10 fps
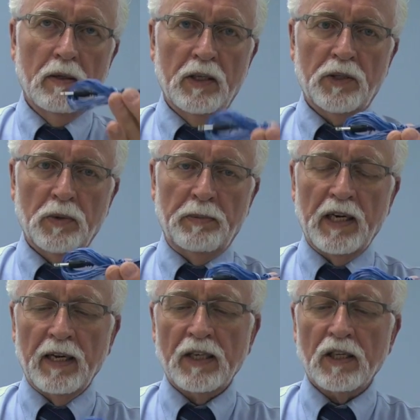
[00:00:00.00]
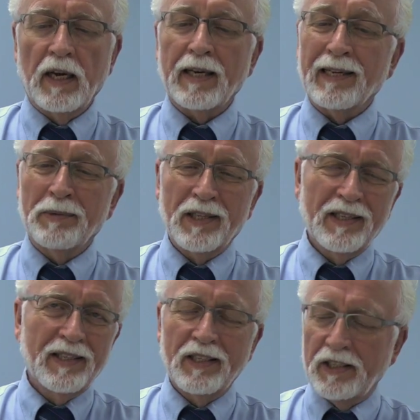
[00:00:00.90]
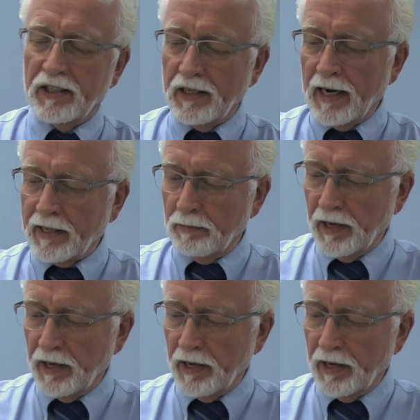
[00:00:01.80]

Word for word: This would be less likely, but this is just not the